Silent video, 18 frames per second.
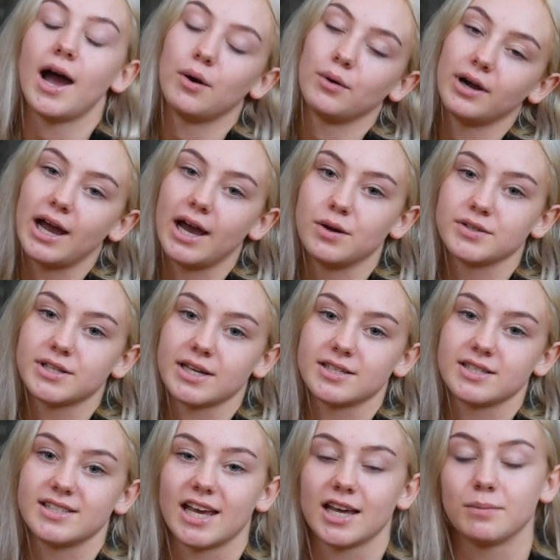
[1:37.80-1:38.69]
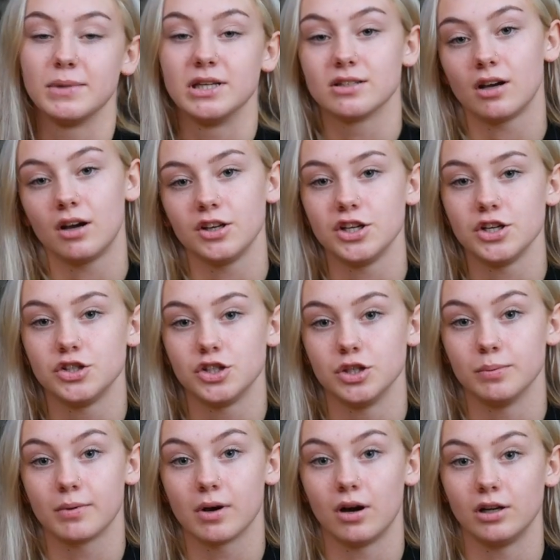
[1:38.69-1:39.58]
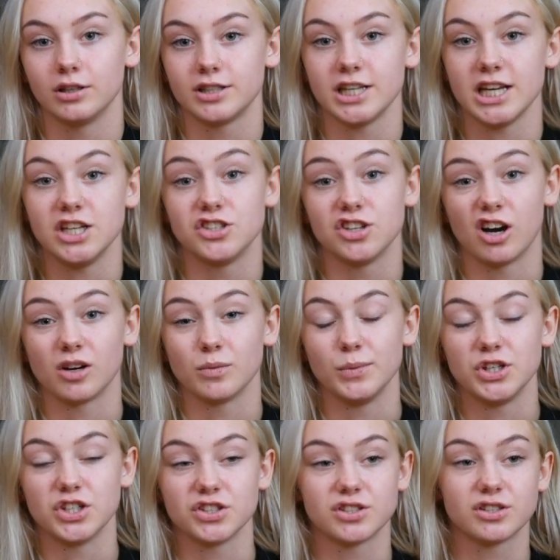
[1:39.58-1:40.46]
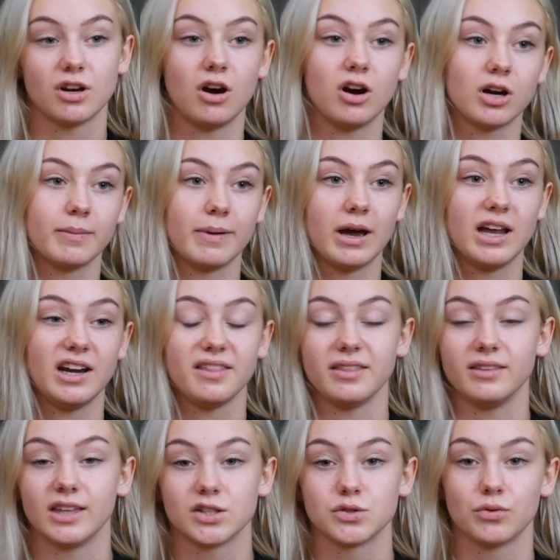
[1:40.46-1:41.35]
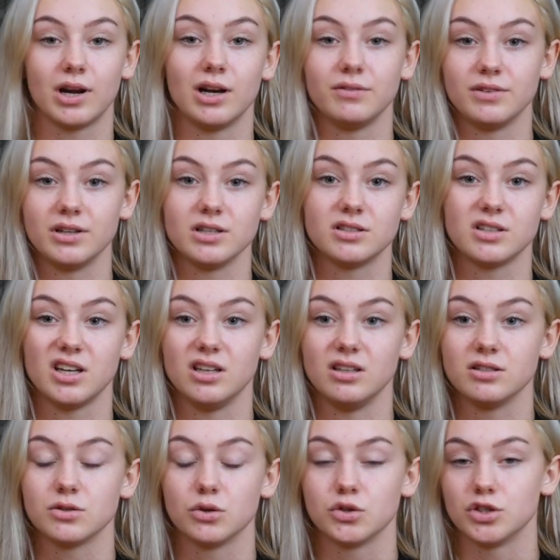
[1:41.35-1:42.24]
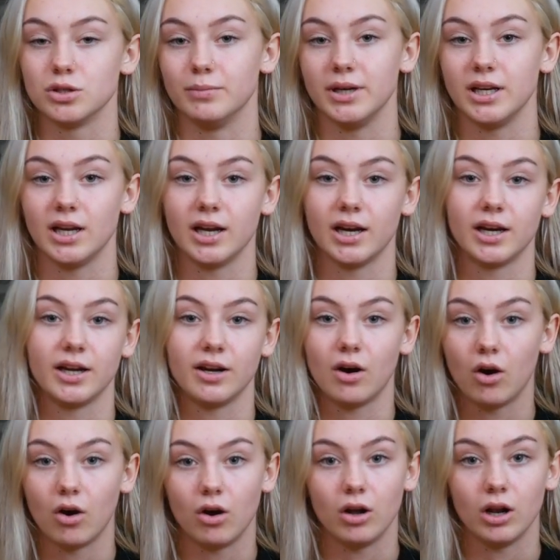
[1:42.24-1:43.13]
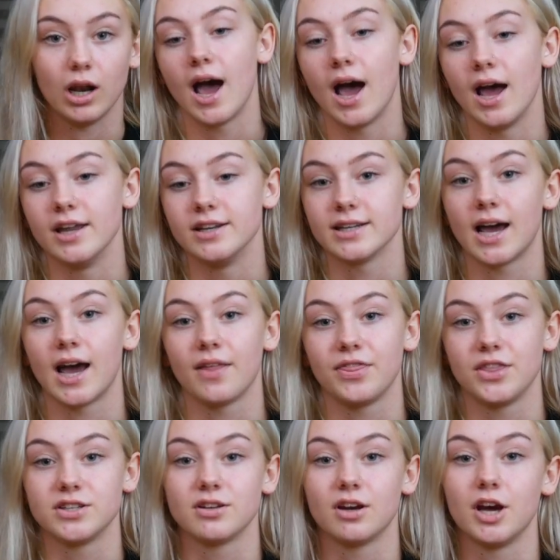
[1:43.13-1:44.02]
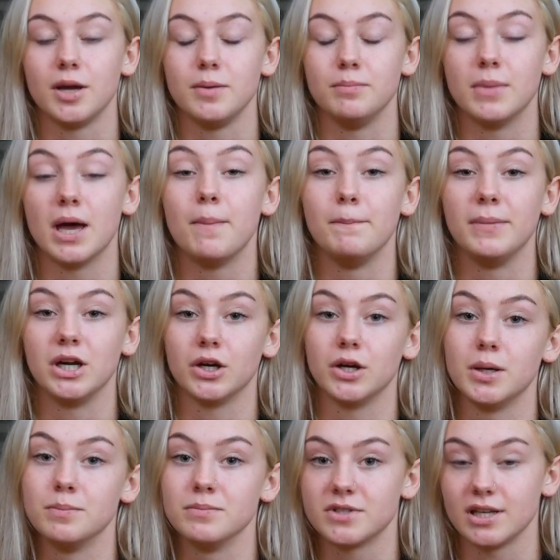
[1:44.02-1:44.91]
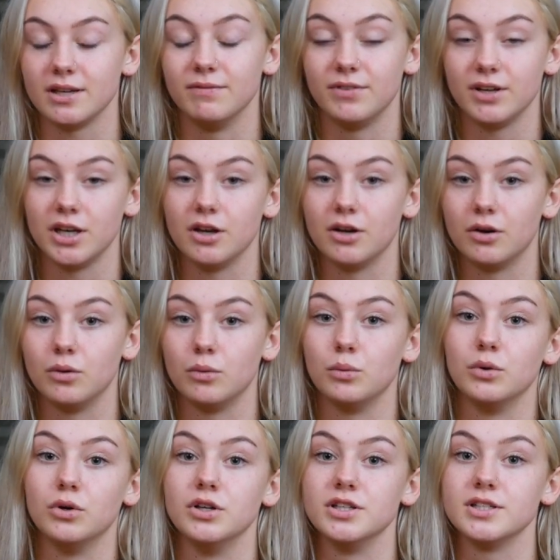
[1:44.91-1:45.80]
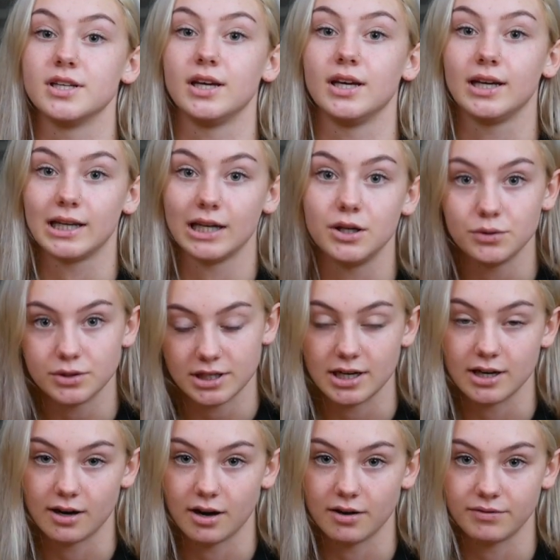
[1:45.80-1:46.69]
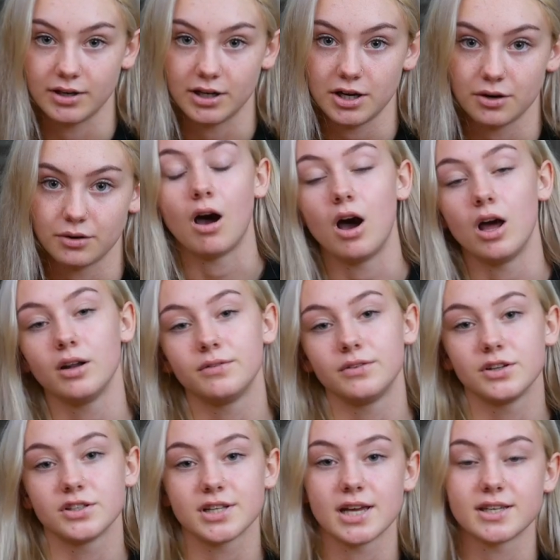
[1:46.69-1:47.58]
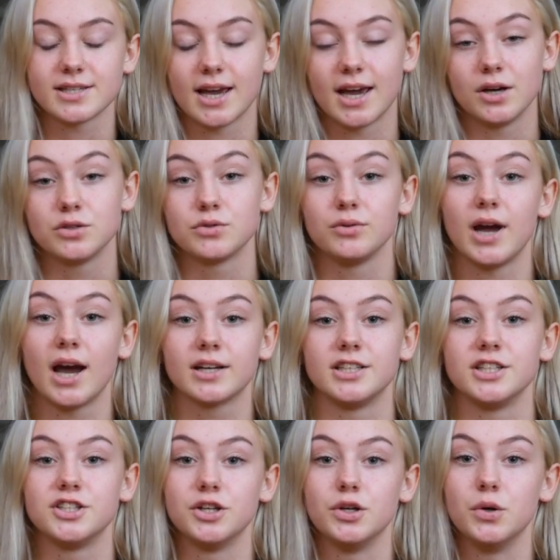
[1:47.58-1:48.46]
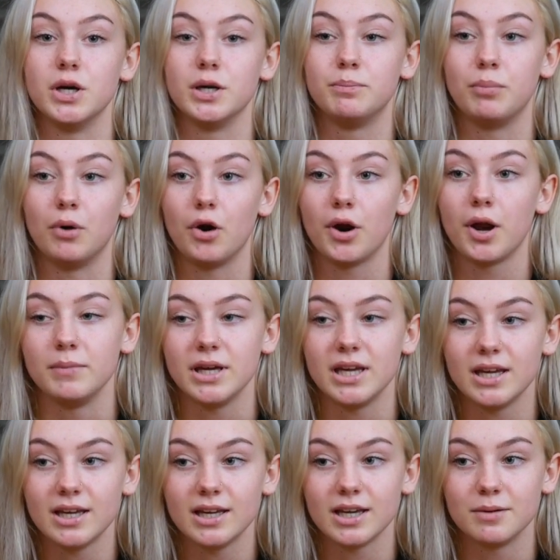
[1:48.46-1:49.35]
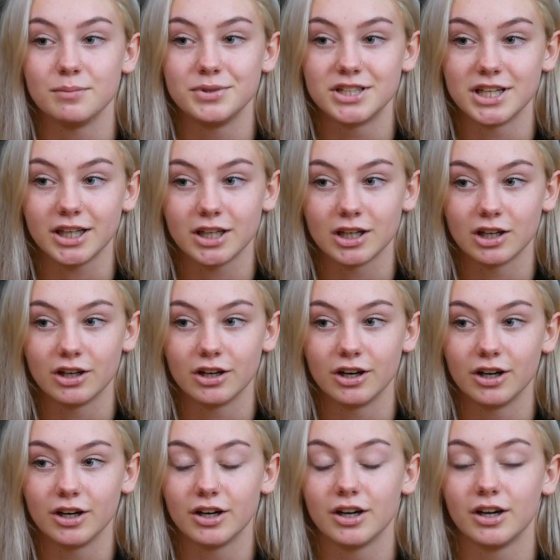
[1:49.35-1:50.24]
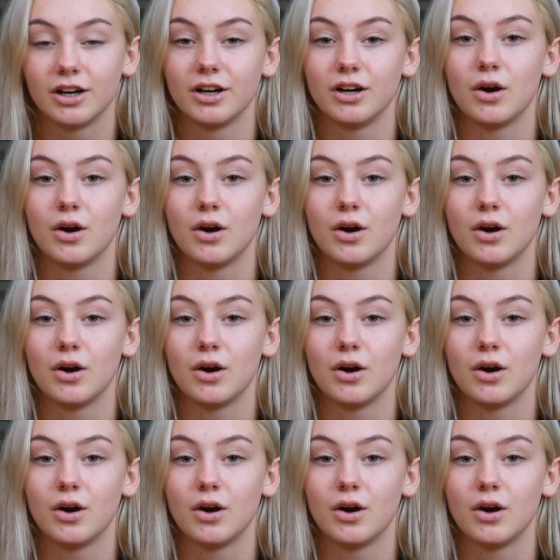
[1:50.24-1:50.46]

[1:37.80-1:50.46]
our house has a segment on YouTube called Tea Chop, and we just talk about anything that's relevant in social media at all. And at the time, Miriam's in video was included in our video. All of us as a house reacted to it, but me in particular